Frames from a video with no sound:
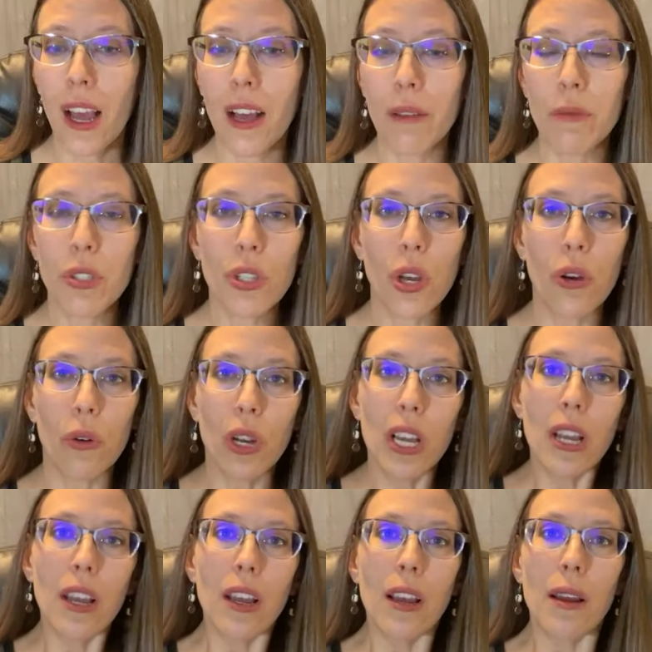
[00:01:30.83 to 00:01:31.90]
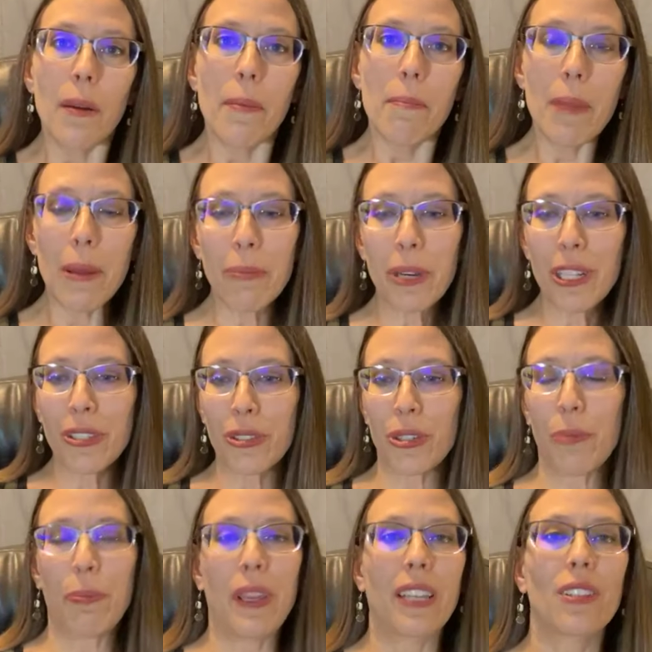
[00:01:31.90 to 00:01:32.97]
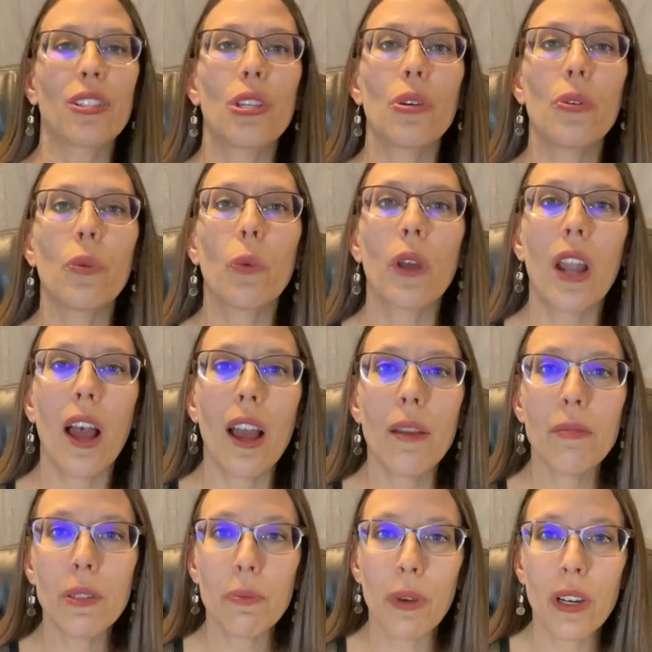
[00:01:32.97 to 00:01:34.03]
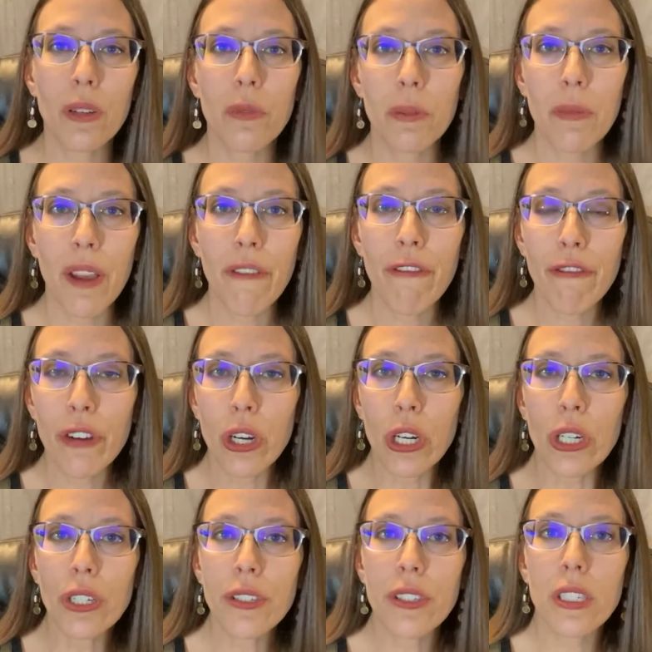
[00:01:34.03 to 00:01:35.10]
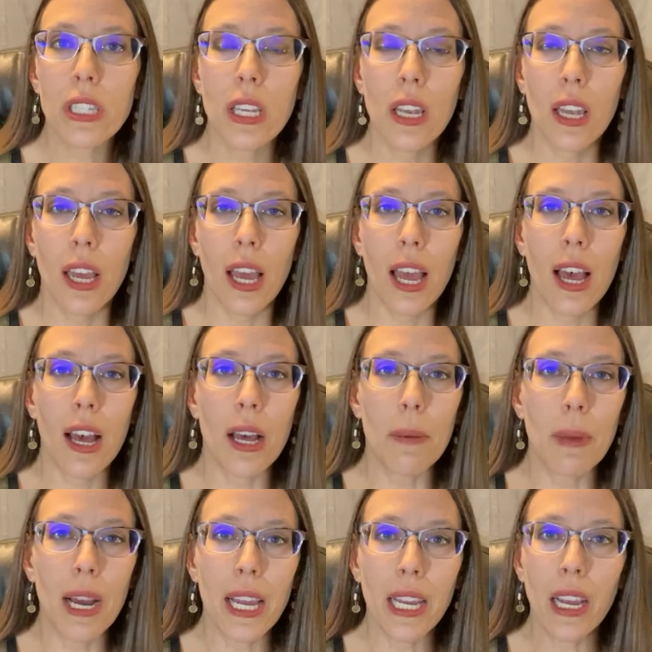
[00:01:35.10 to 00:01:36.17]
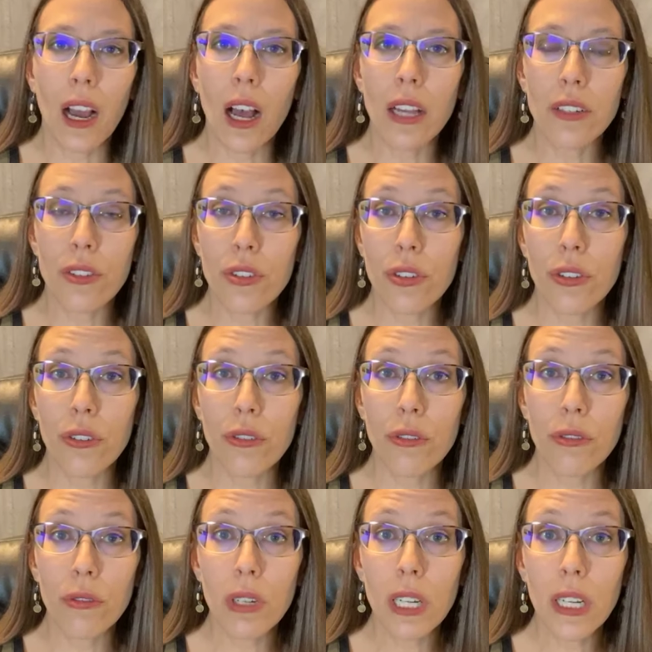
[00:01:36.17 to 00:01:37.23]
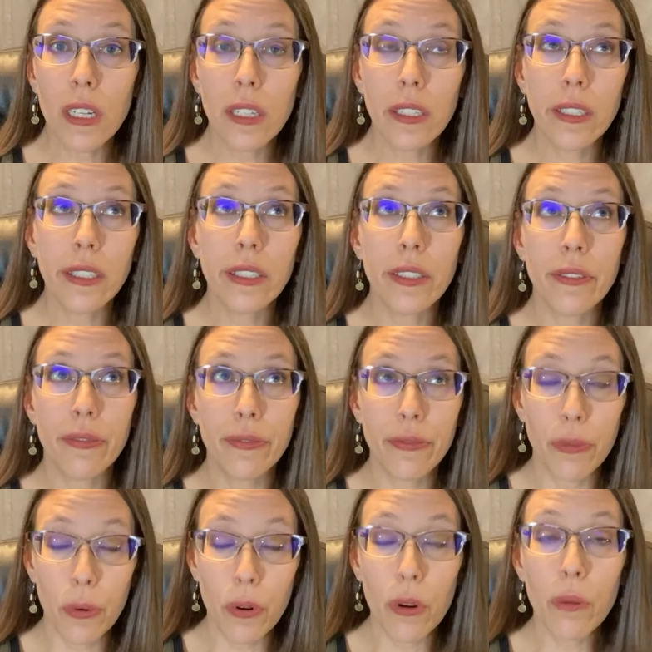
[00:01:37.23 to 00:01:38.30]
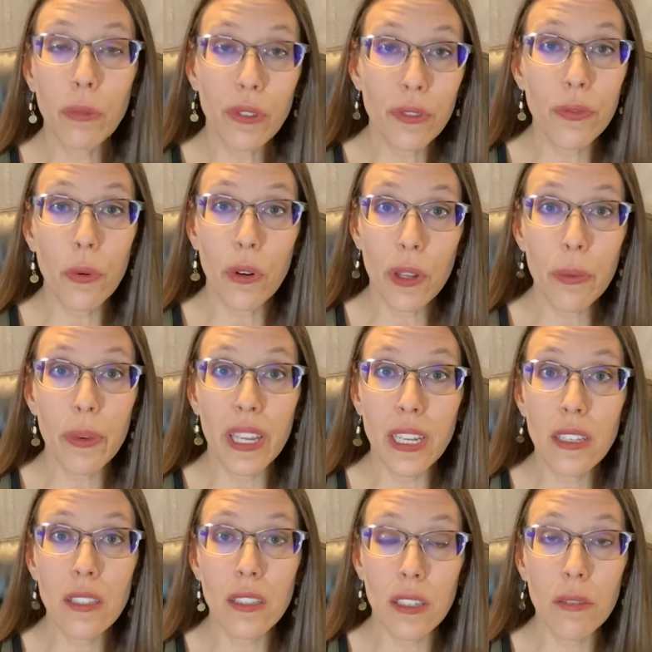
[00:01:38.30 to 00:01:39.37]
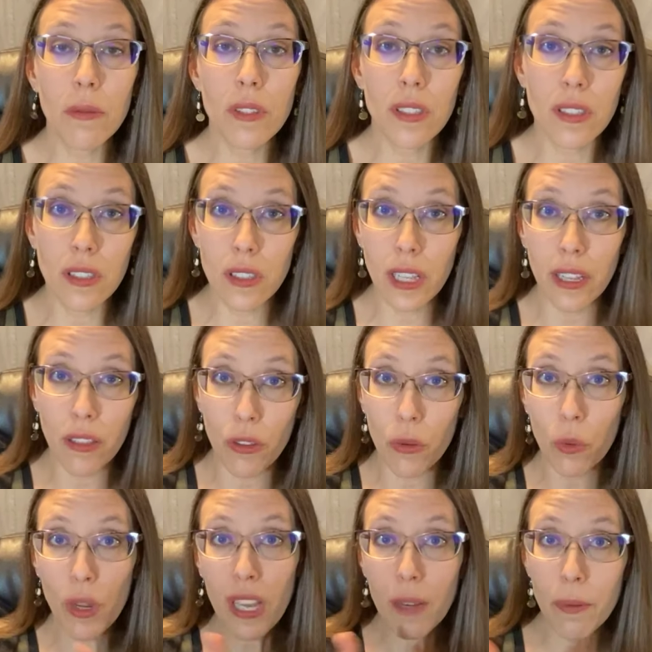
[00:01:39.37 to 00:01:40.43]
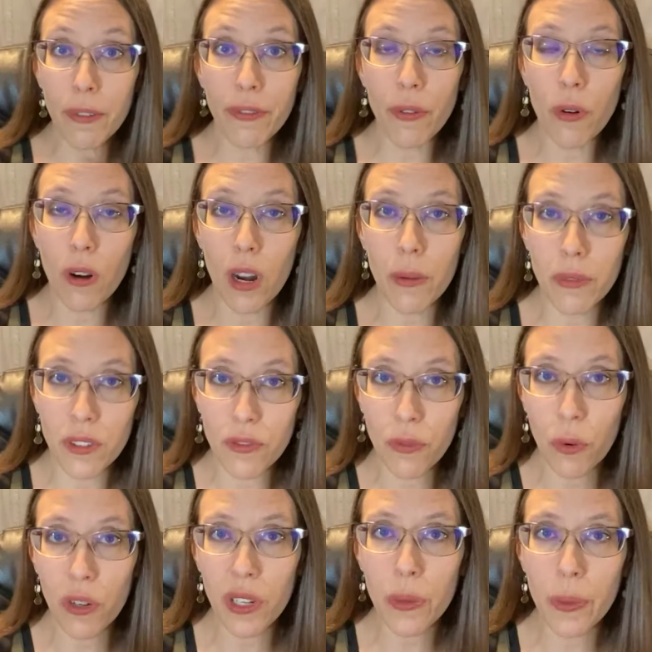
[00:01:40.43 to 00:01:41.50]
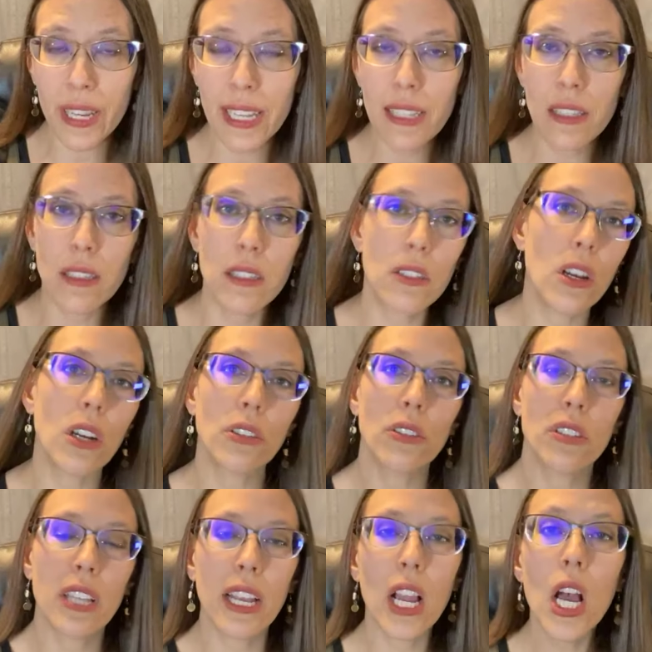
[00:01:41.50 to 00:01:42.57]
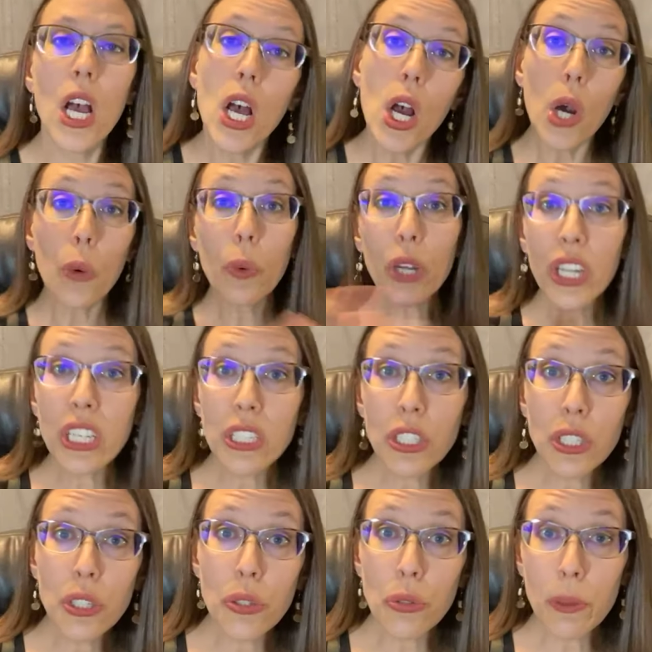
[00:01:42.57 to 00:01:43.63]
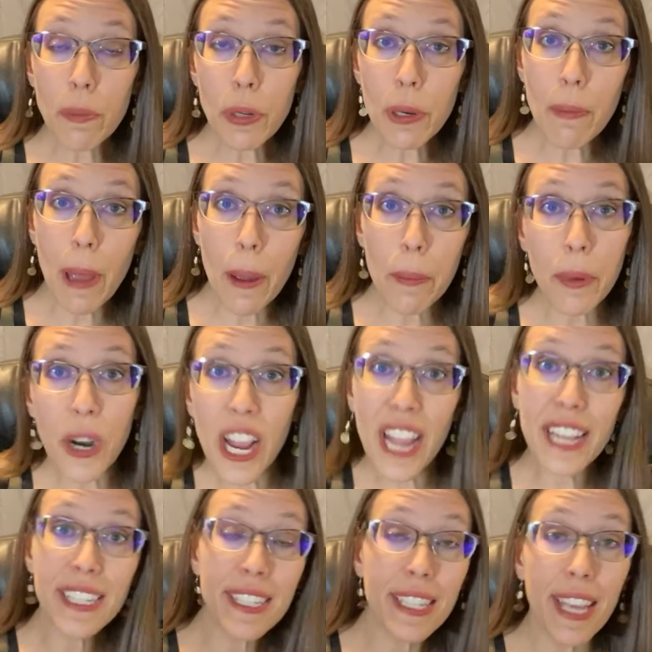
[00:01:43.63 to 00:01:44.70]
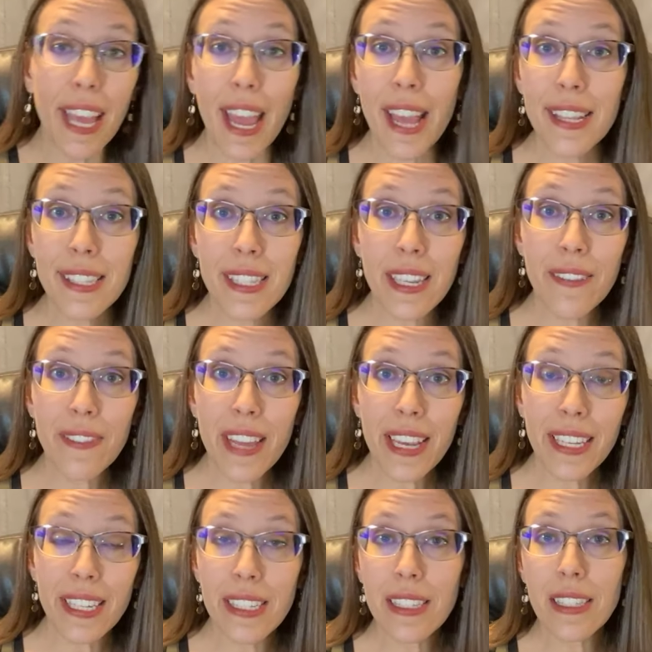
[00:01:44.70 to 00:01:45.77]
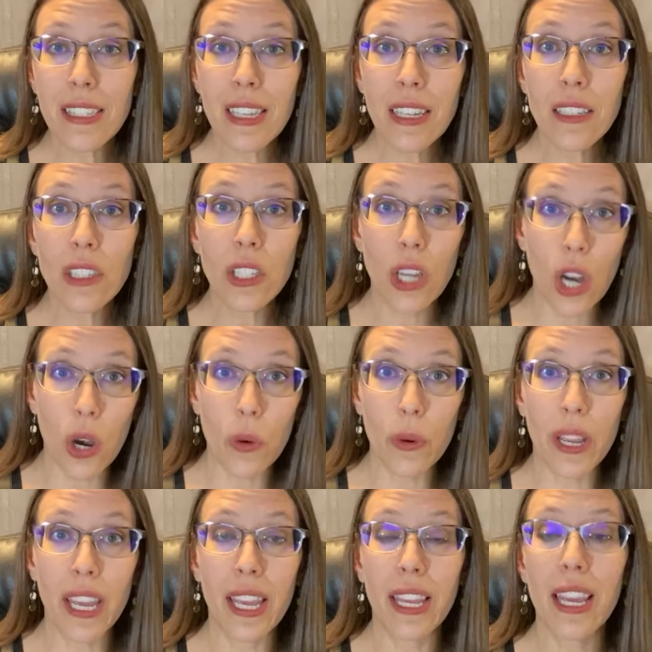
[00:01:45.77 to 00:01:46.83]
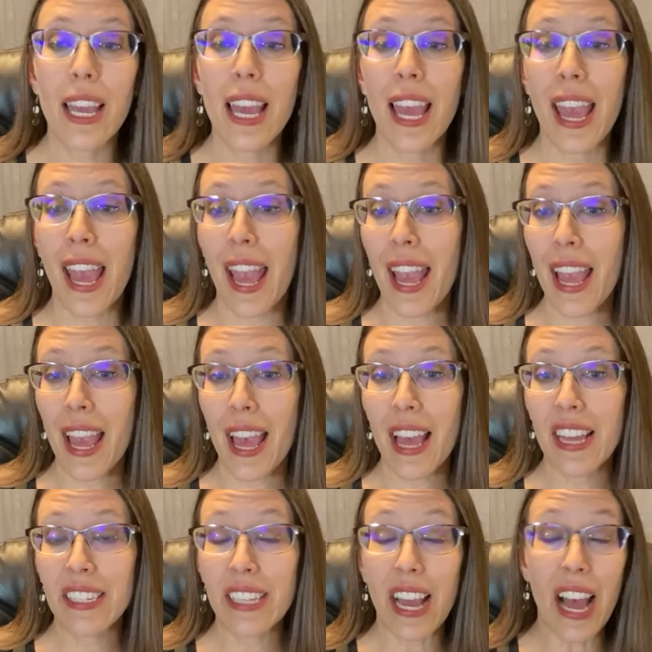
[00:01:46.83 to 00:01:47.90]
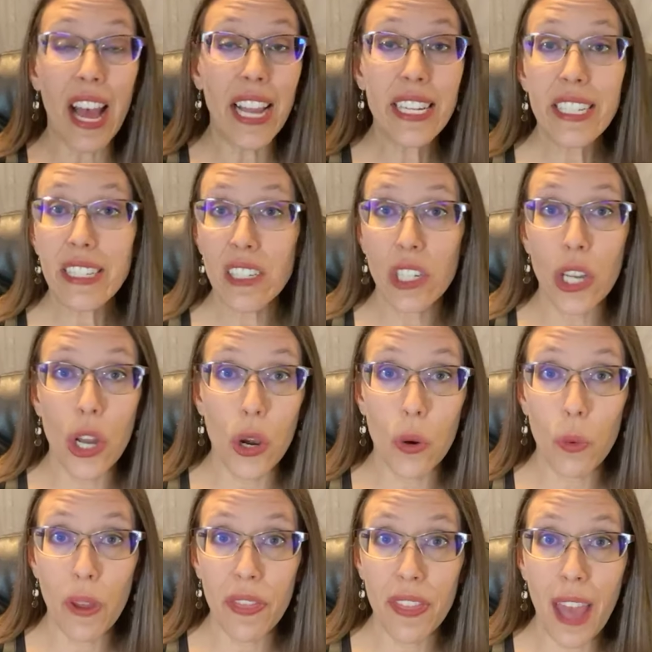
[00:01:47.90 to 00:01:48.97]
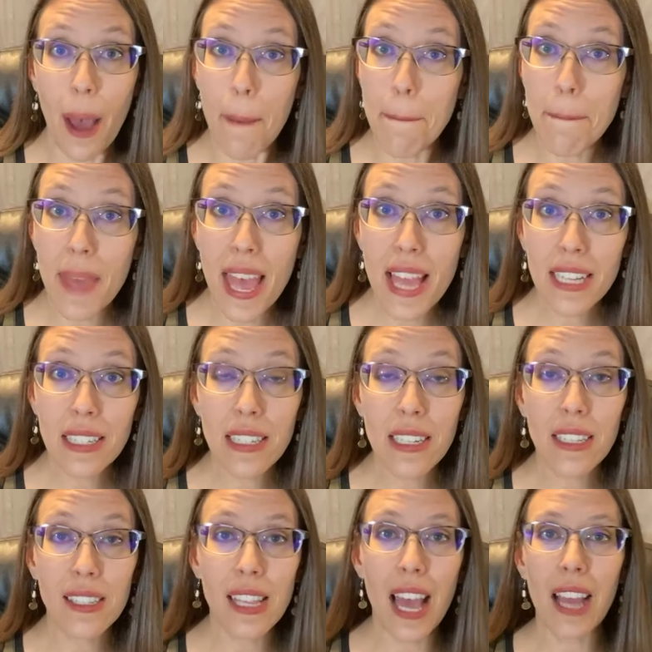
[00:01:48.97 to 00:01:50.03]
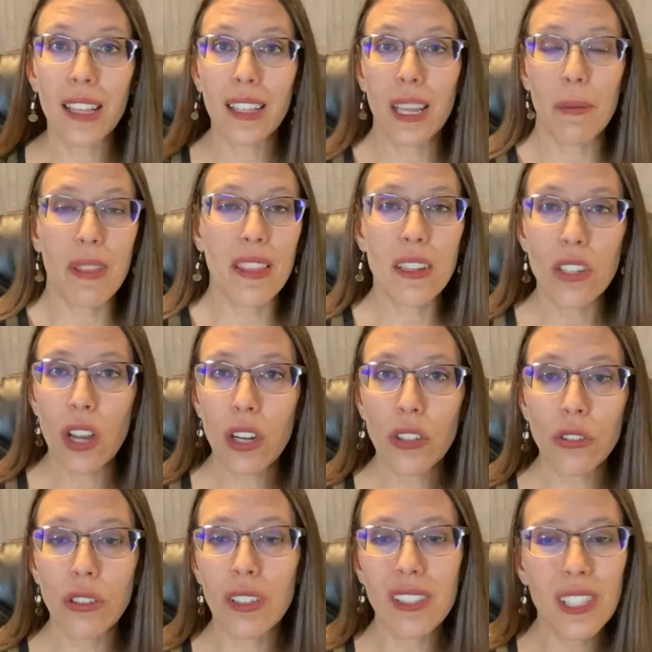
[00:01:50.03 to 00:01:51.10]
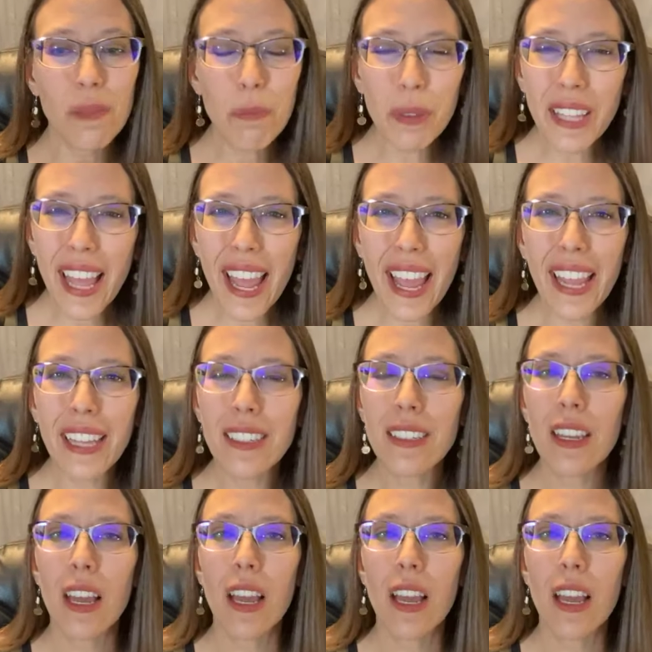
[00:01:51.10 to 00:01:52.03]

So membrane stripping. So when I was pregnant with my first, I got to for almost 40 weeks. It was like the week before I was 40 weeks, and the doctor's like, we're gonna just strip your membranes and see if that gets things going. And I didn't know what that meant exactly. I mean, the doctor explained